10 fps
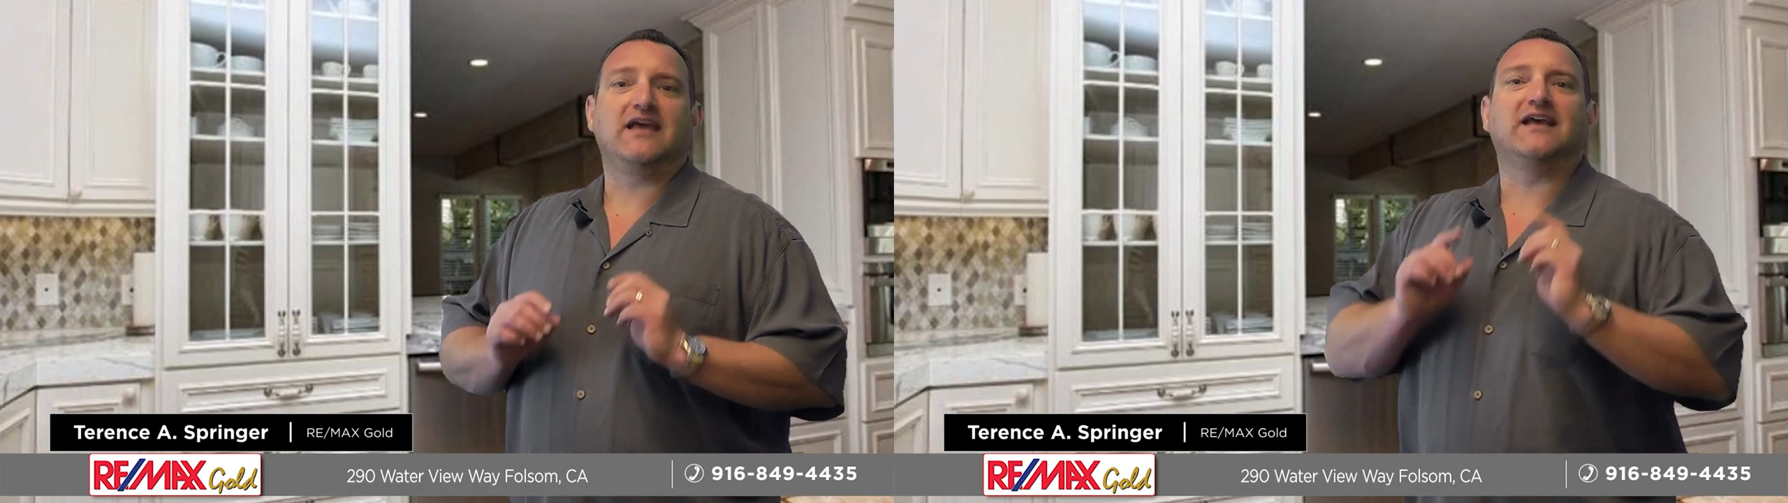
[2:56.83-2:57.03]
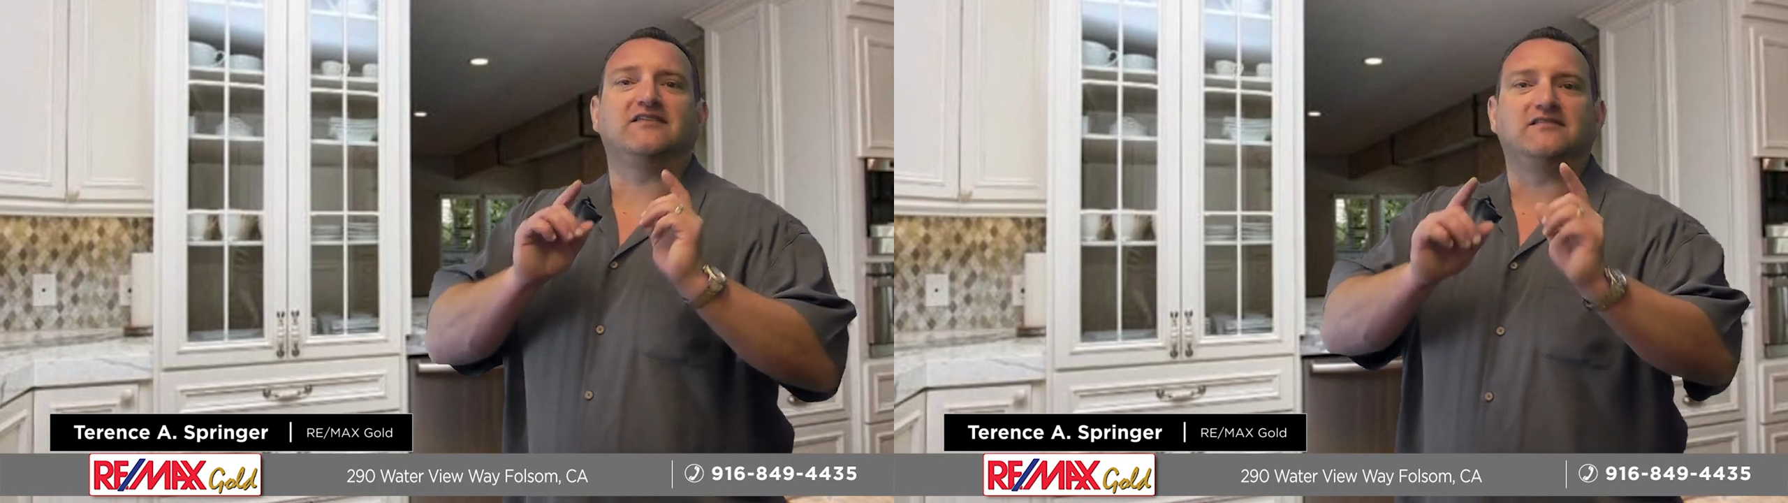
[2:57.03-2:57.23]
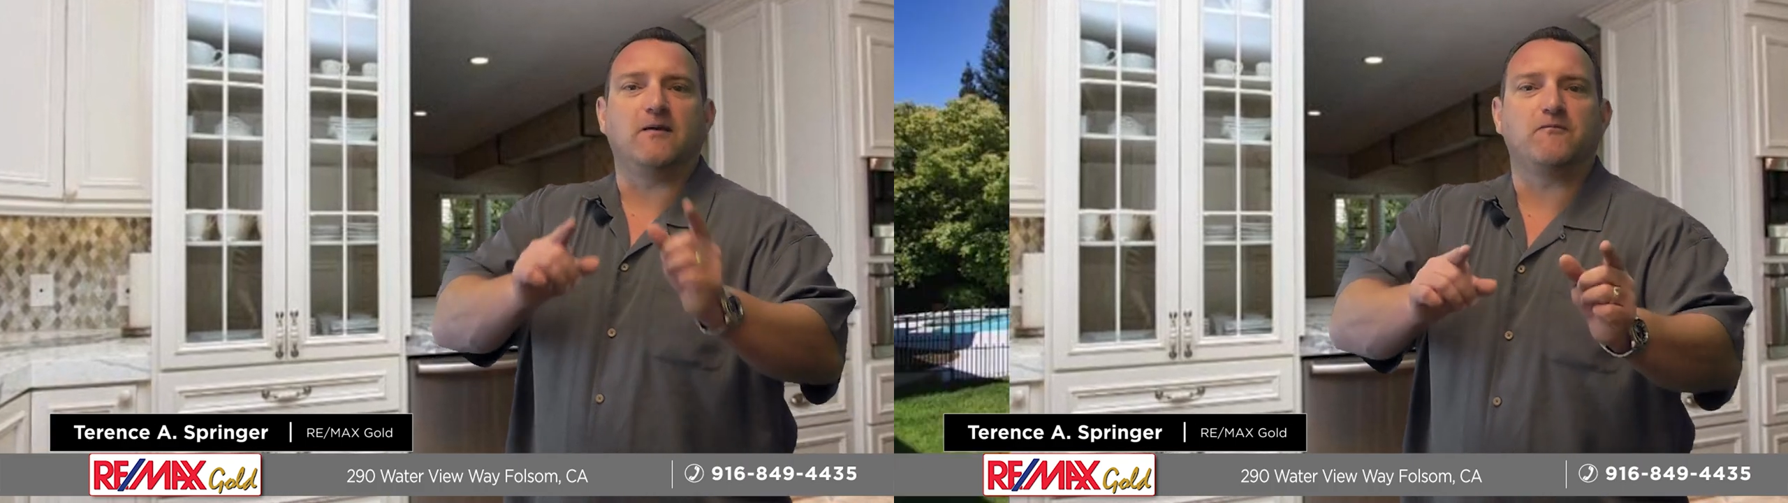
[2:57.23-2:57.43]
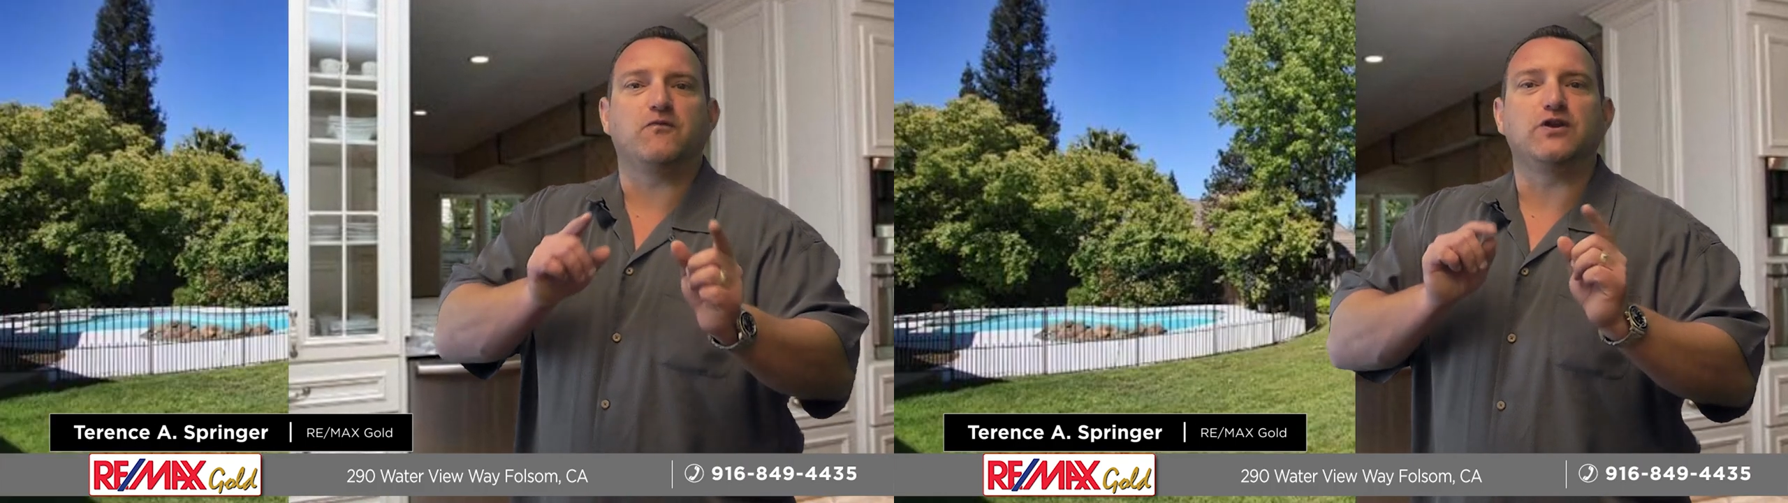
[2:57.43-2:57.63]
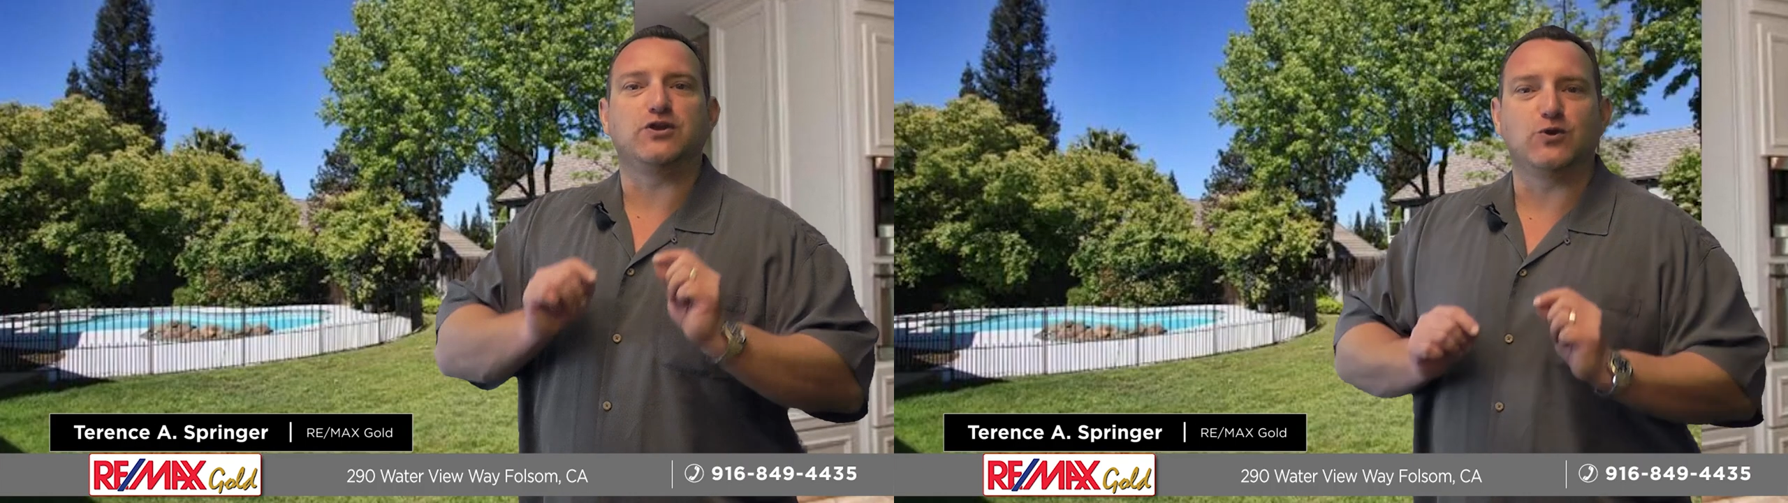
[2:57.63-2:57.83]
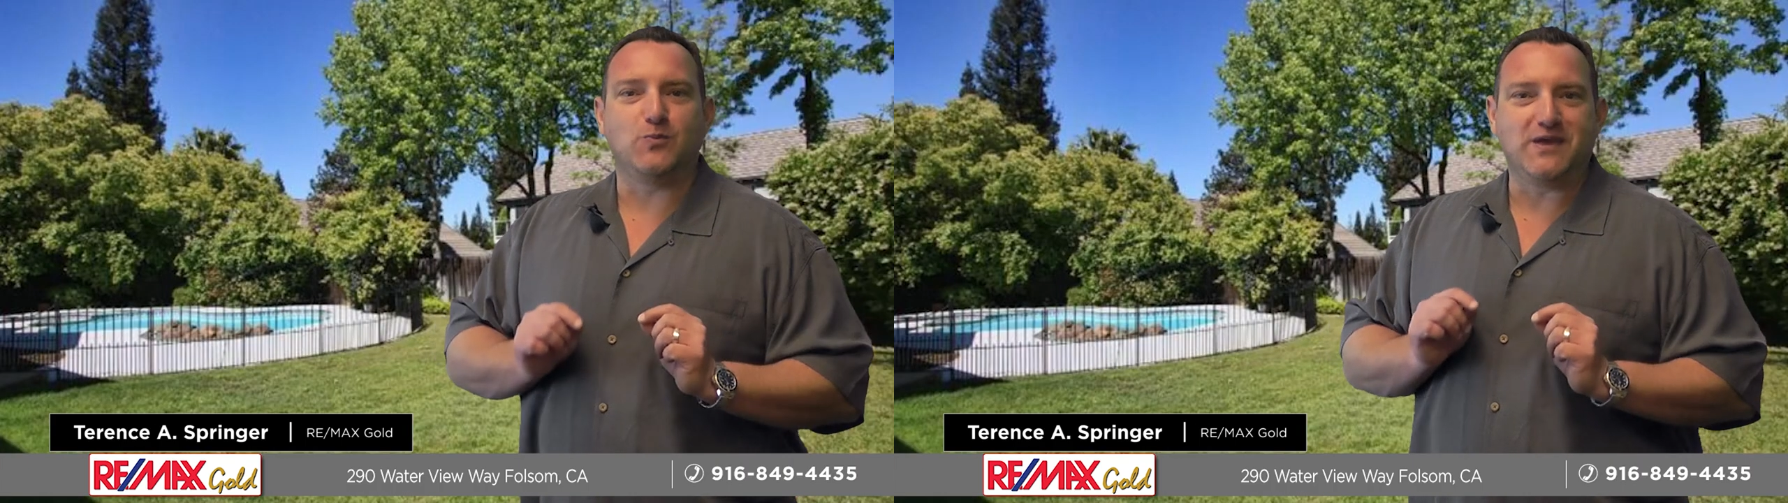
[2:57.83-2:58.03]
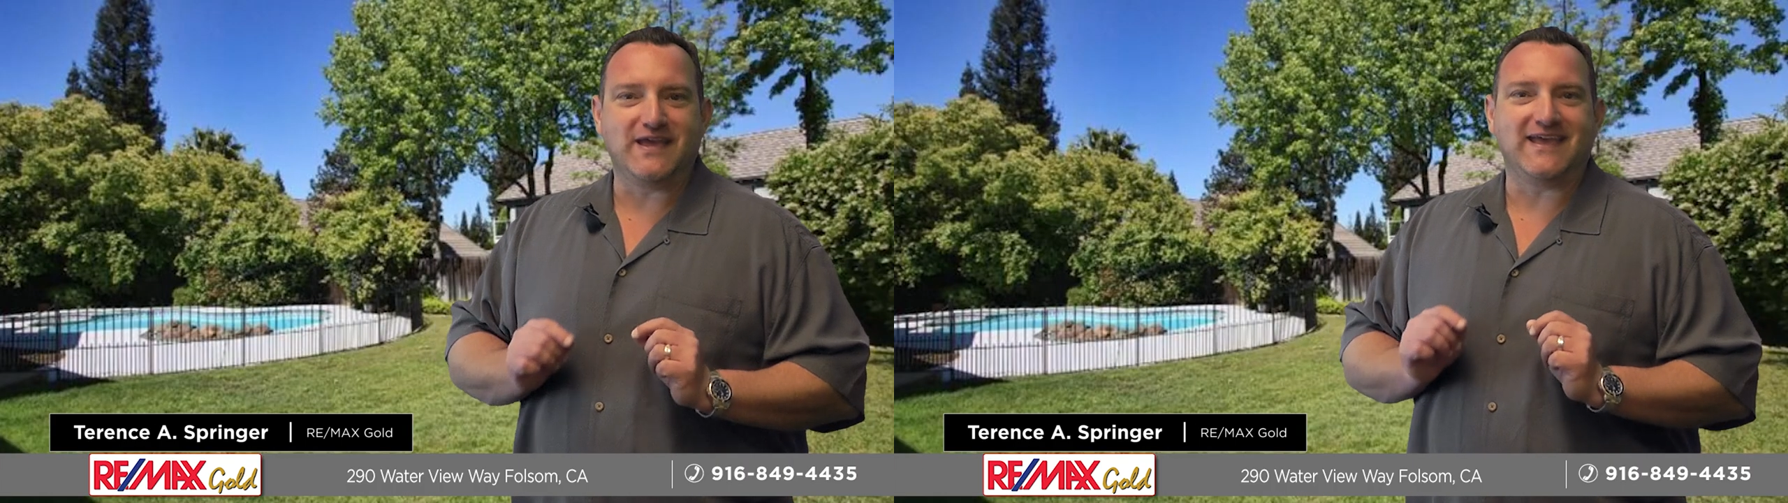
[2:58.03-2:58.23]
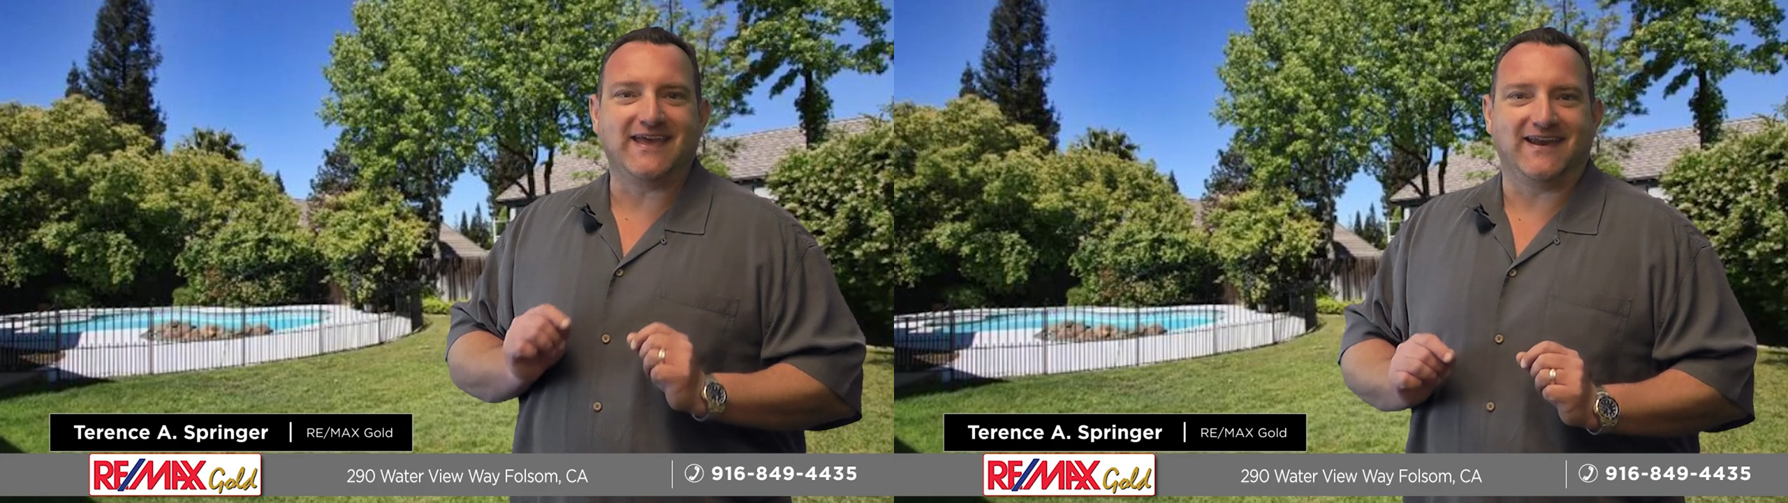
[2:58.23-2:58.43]
except for you
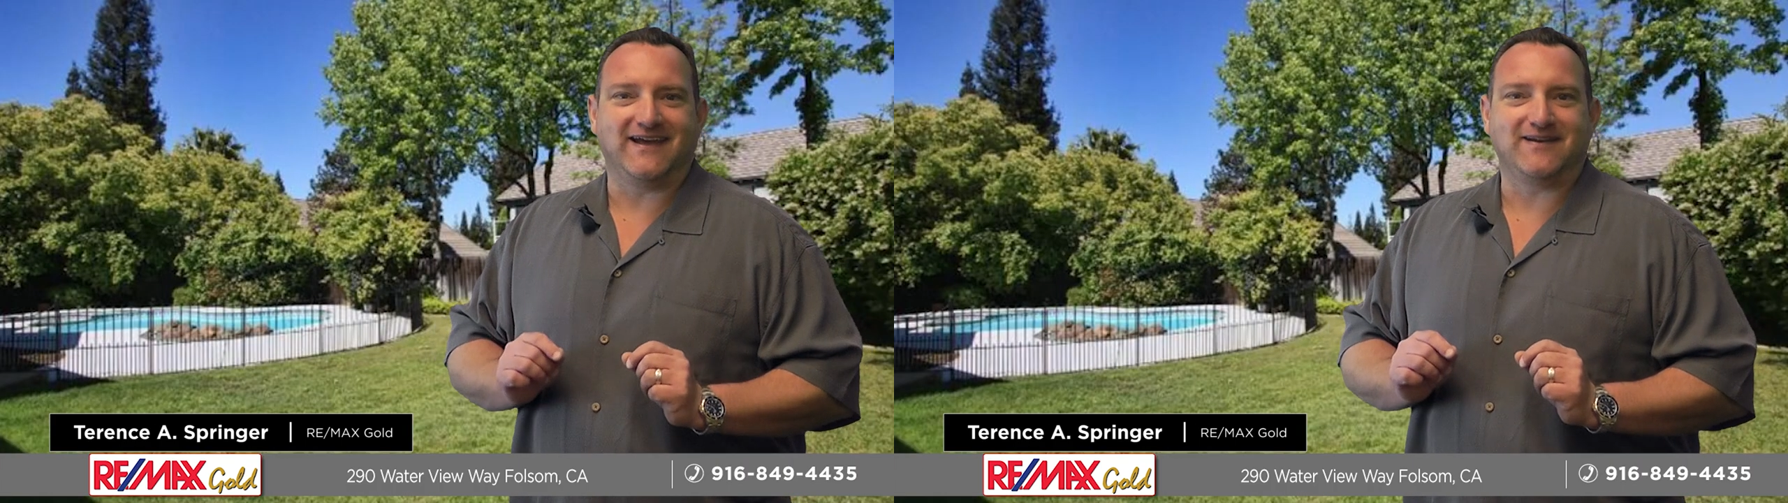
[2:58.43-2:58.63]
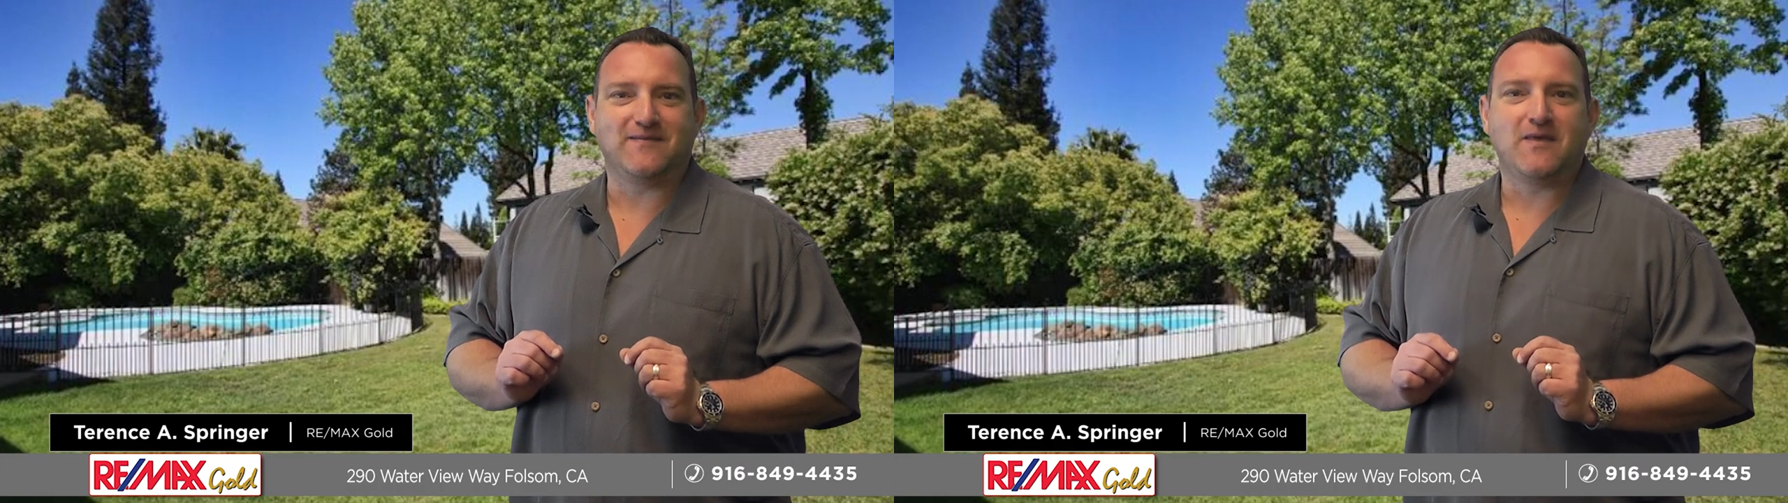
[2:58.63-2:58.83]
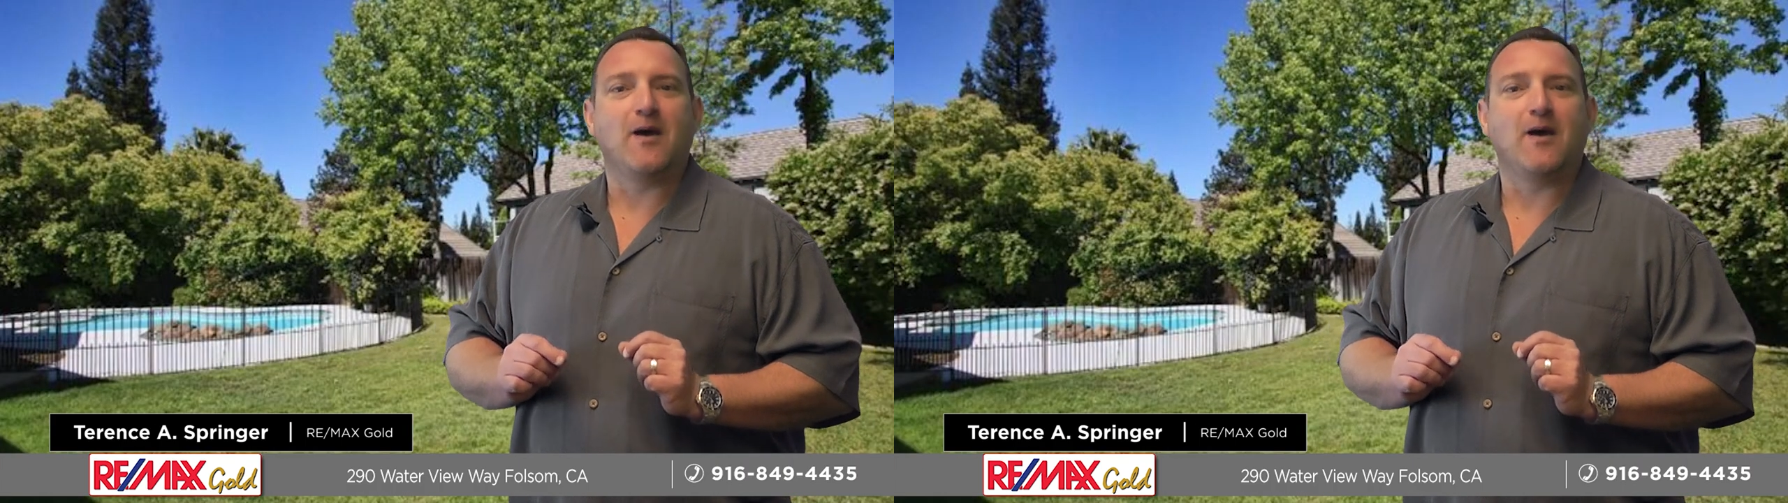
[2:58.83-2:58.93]
being in it.